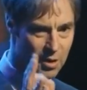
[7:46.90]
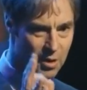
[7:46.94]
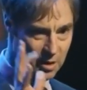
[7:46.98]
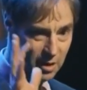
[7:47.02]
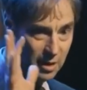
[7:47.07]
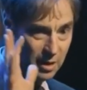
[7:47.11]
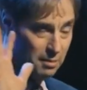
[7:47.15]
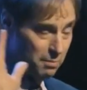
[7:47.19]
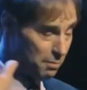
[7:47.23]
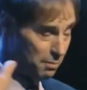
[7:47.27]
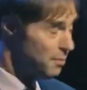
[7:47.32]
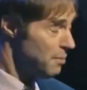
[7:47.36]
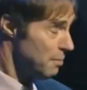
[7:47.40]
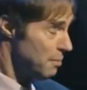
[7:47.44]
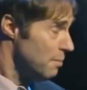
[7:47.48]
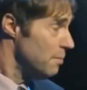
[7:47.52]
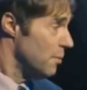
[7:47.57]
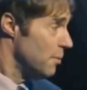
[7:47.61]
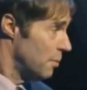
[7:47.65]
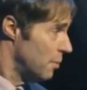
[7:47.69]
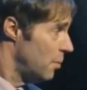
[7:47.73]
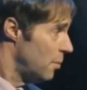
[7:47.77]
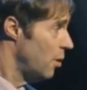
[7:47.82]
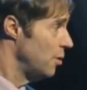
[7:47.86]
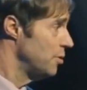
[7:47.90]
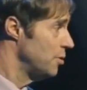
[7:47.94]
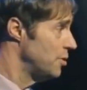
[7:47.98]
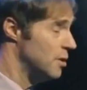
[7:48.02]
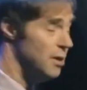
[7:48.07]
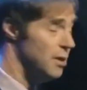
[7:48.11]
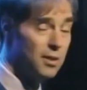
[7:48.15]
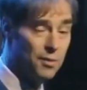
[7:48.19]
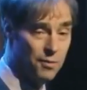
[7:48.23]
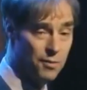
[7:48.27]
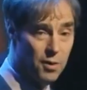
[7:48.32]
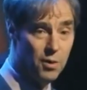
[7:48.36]
he holds
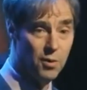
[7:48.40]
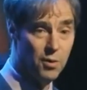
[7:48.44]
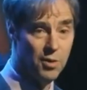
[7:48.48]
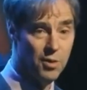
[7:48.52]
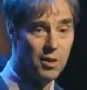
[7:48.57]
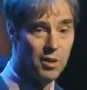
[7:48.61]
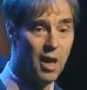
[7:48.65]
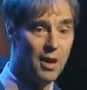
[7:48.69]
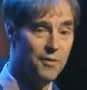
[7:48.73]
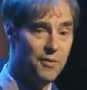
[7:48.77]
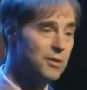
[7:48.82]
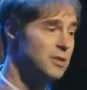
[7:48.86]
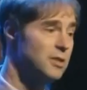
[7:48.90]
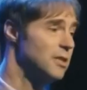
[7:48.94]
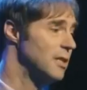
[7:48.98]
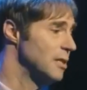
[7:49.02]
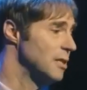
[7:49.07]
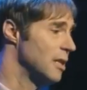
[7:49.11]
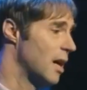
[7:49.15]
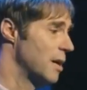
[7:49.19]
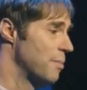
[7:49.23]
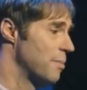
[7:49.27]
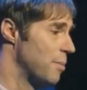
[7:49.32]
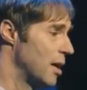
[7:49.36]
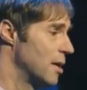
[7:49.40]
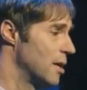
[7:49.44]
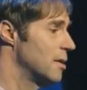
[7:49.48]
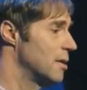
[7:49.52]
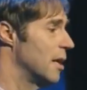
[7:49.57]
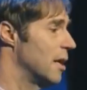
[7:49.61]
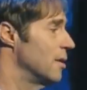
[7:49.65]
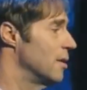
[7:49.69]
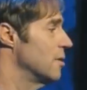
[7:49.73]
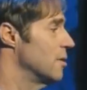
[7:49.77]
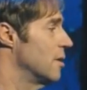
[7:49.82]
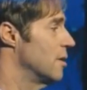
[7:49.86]
to the view that life is designed by,
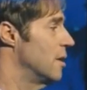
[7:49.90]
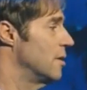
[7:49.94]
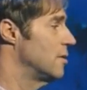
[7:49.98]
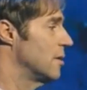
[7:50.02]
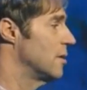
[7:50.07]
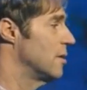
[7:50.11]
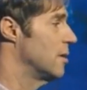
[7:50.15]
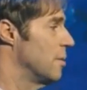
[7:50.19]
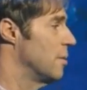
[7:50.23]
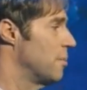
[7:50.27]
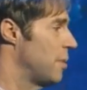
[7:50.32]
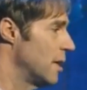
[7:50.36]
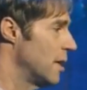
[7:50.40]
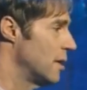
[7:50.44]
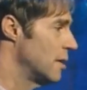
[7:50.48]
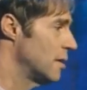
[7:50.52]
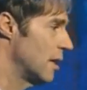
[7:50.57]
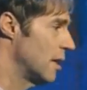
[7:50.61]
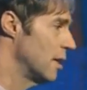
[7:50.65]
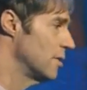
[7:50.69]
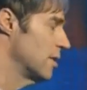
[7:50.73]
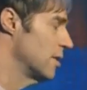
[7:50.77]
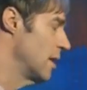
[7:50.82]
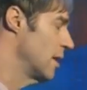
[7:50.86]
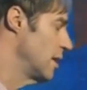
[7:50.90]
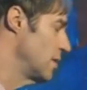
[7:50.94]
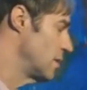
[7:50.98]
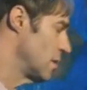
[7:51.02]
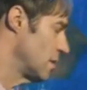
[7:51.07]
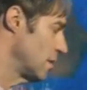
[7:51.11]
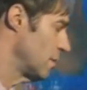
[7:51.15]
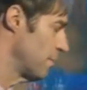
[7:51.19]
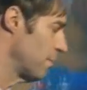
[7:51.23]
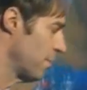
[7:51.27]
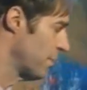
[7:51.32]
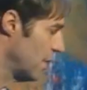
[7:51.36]
intelligent, by an intelligent
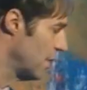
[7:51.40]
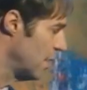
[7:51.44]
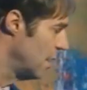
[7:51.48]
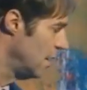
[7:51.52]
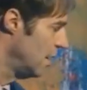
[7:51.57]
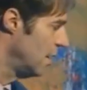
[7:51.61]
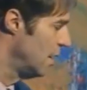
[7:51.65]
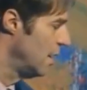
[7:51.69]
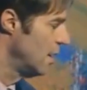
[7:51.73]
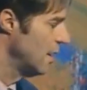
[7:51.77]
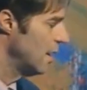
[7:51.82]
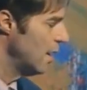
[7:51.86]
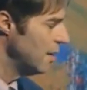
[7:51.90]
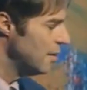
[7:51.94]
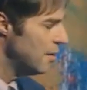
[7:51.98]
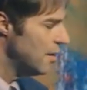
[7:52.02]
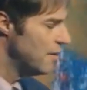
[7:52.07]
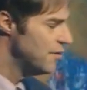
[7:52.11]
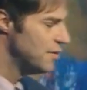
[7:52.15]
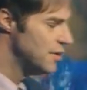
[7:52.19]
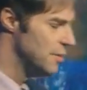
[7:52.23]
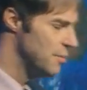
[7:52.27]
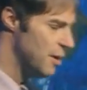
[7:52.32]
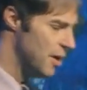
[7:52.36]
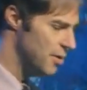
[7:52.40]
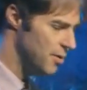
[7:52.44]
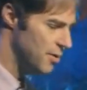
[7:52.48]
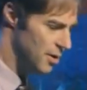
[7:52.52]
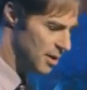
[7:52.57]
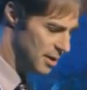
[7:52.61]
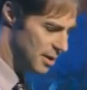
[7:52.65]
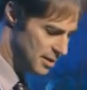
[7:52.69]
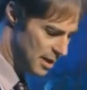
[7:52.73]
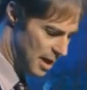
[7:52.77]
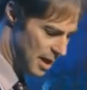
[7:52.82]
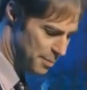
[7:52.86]
agent. Now, let me give you some other
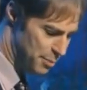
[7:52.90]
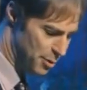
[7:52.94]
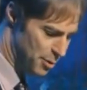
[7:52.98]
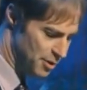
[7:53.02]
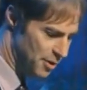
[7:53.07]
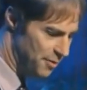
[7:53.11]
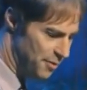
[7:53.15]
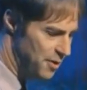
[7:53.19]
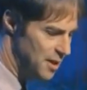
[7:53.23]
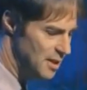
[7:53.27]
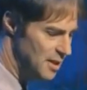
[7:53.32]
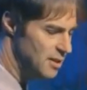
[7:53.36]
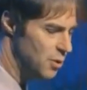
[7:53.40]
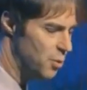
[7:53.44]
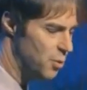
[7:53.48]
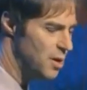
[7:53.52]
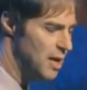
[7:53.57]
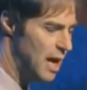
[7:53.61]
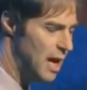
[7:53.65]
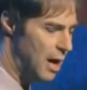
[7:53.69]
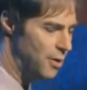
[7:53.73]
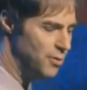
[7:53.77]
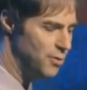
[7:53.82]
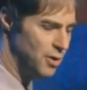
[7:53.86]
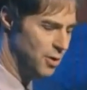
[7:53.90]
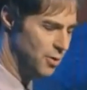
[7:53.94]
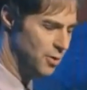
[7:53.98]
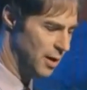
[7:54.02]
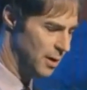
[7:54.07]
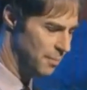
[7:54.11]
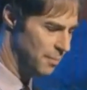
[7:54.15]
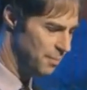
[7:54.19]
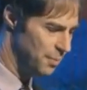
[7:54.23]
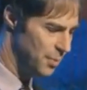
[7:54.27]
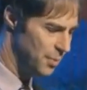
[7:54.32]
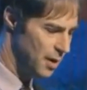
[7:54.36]
examples of things that we're now
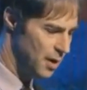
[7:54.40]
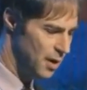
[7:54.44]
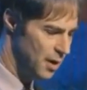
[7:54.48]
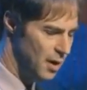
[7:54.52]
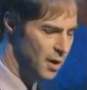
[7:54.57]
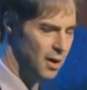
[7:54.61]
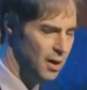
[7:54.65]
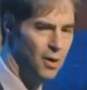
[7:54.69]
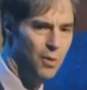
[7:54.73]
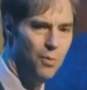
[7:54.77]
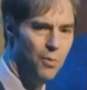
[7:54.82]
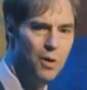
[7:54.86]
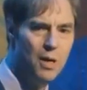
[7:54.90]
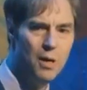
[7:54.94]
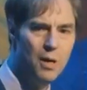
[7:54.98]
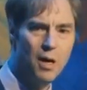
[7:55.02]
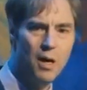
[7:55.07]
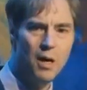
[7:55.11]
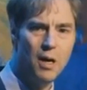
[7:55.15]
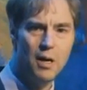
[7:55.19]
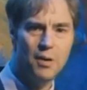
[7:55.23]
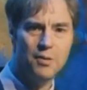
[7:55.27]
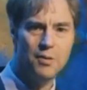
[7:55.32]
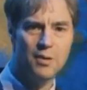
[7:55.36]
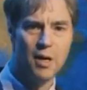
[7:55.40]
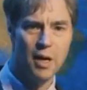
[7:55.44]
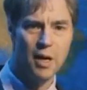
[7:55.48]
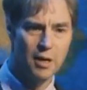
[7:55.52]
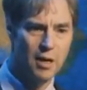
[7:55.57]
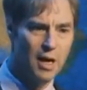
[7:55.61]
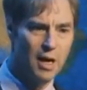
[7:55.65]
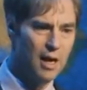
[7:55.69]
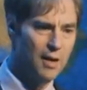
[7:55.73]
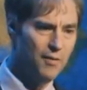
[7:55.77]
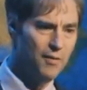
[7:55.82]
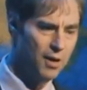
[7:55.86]
doing. We, uh, Doug
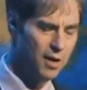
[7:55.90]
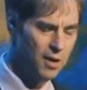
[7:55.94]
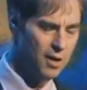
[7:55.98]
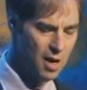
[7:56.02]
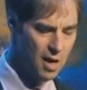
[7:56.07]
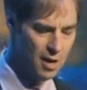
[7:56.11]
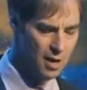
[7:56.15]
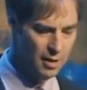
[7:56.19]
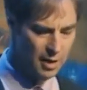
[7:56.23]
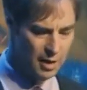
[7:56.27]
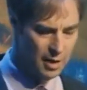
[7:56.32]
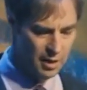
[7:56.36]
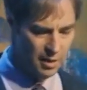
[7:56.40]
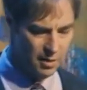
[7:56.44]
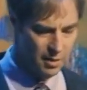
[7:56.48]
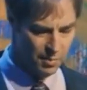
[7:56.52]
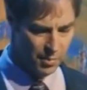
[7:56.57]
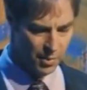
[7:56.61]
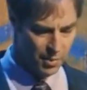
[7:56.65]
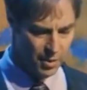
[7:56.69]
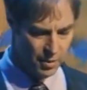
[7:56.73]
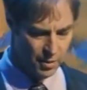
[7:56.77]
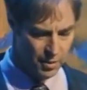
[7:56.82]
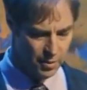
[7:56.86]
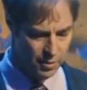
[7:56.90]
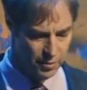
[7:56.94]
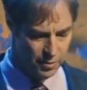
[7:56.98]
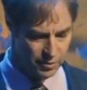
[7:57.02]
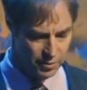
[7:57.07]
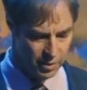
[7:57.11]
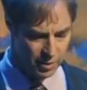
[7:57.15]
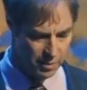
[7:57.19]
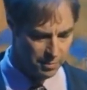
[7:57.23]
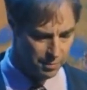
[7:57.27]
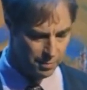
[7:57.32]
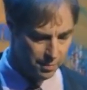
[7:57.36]
and I have a colleague
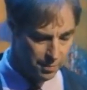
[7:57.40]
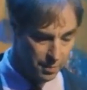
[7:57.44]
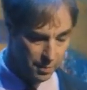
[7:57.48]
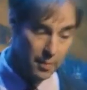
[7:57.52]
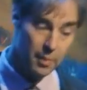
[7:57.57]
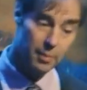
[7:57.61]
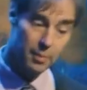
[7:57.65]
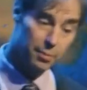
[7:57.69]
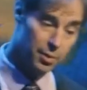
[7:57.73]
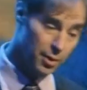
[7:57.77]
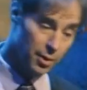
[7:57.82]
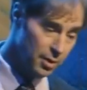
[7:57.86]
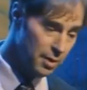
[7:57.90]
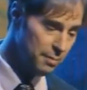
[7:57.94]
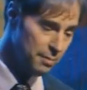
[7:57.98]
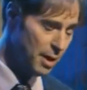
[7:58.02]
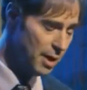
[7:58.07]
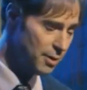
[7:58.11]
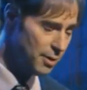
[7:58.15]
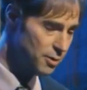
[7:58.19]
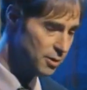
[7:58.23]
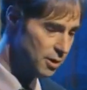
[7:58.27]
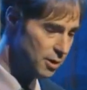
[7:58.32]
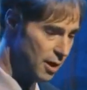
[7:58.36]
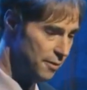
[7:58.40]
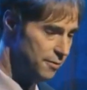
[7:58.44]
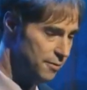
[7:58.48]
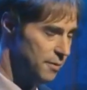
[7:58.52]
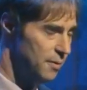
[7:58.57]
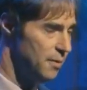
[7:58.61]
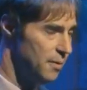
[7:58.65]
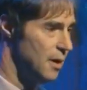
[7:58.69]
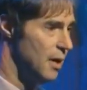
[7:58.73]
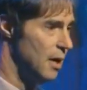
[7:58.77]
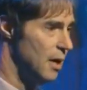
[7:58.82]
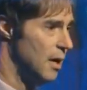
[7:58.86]
who's a brilliant
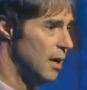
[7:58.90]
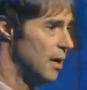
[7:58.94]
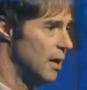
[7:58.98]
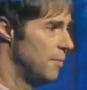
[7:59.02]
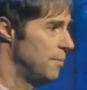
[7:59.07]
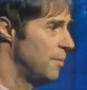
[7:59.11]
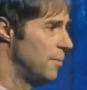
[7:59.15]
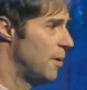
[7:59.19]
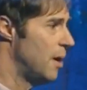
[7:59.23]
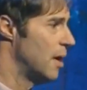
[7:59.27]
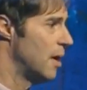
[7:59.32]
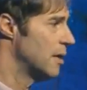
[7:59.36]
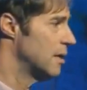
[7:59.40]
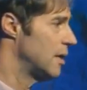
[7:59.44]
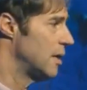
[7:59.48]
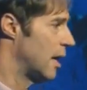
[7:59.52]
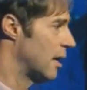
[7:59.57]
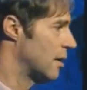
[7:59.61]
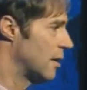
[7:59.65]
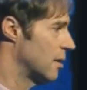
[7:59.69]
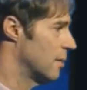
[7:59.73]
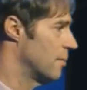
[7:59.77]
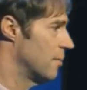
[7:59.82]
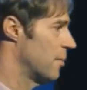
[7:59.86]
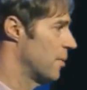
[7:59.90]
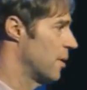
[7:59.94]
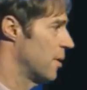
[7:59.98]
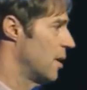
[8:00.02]
Microsoft uh, architect.